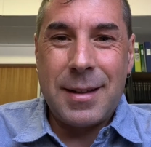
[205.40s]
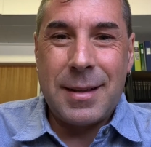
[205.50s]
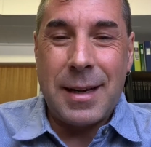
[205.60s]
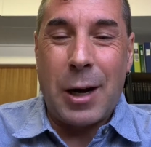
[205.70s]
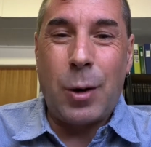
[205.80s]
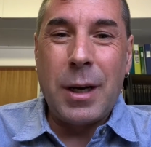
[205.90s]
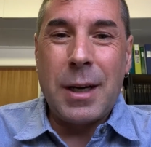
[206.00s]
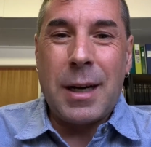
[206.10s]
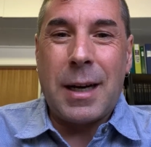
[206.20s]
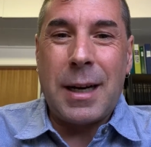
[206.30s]
Now,
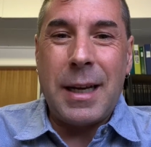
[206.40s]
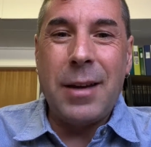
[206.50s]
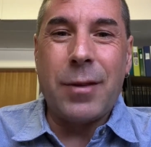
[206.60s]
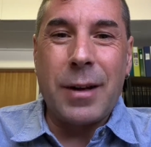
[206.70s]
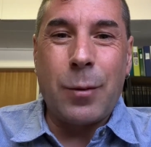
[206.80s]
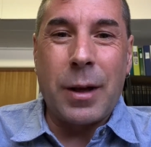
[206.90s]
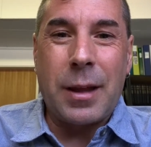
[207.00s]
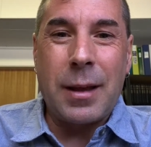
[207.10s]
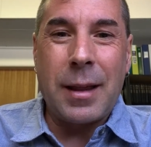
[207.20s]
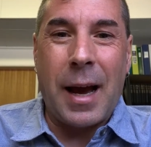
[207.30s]
even
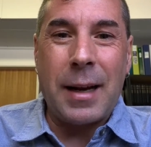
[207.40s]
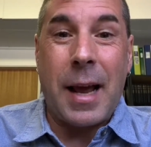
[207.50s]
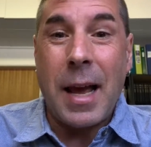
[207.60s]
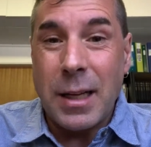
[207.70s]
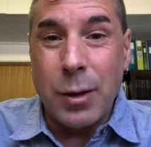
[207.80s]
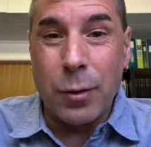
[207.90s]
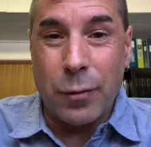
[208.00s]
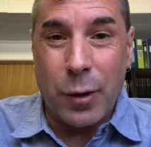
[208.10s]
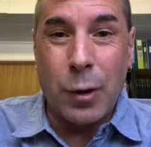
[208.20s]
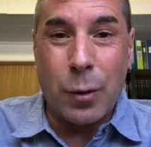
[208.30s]
with that handy
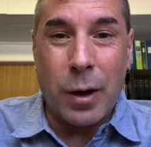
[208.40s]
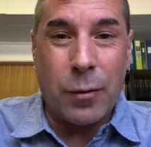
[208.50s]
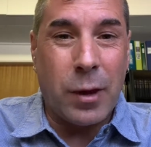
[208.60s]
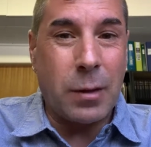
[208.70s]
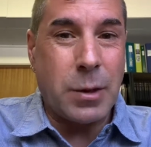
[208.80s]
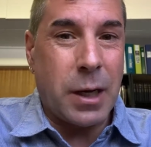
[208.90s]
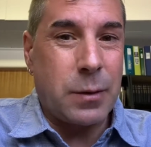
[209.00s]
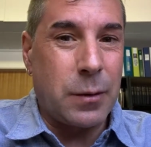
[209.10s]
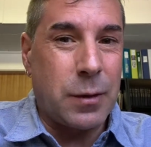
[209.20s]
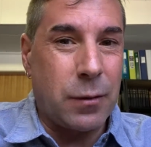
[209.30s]
review of the
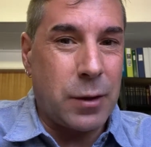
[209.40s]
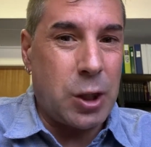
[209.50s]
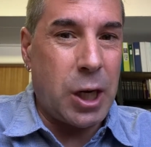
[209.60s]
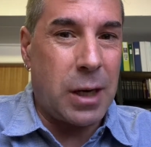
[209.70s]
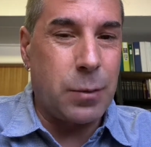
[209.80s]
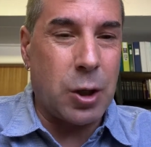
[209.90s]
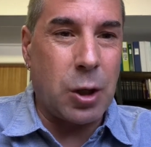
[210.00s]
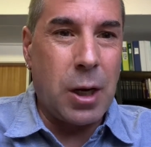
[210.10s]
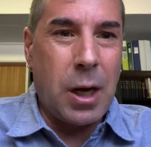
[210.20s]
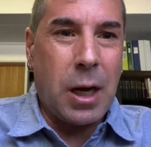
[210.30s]
objectives of the
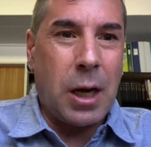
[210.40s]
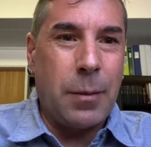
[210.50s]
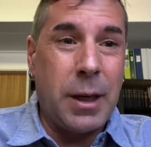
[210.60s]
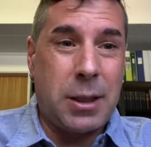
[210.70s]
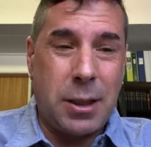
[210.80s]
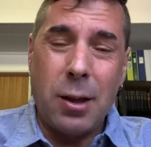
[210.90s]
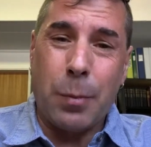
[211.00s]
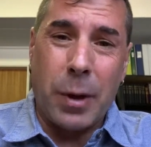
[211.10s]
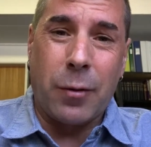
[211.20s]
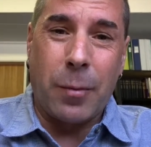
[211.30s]
chapter, it's still a
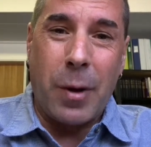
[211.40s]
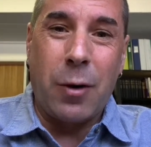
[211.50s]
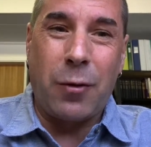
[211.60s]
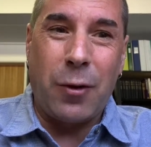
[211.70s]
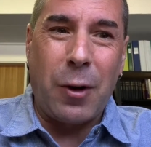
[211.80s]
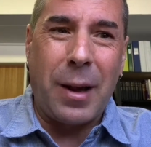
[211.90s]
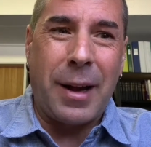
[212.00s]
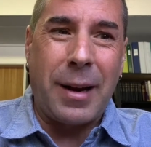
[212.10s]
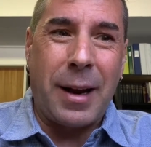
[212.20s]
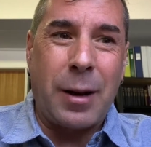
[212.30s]
bit of a mouthful
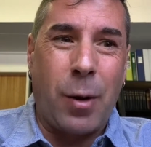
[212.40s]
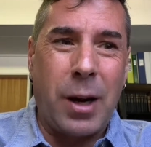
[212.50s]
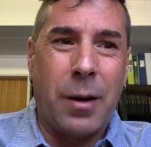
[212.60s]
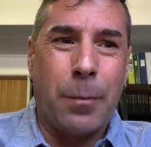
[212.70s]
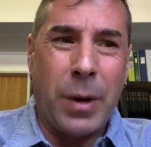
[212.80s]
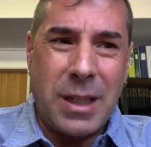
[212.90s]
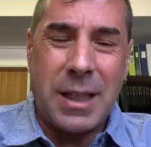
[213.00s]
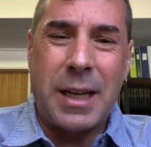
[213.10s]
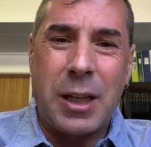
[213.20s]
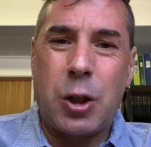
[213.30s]
and quite a bit
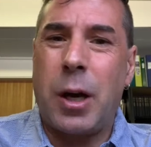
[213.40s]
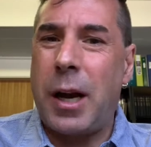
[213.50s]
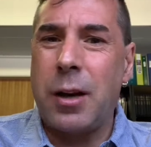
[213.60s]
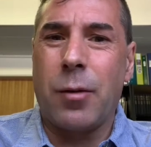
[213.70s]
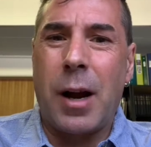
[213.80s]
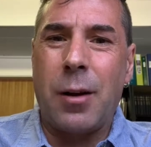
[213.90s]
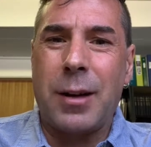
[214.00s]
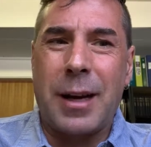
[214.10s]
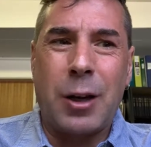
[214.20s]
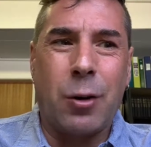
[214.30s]
to get your head around,
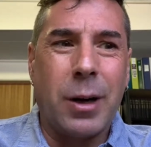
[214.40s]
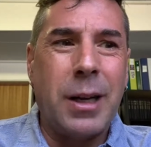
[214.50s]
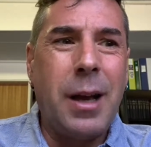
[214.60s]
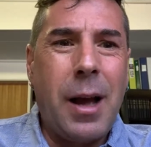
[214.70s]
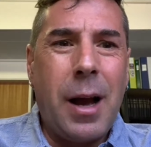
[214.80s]
I agree.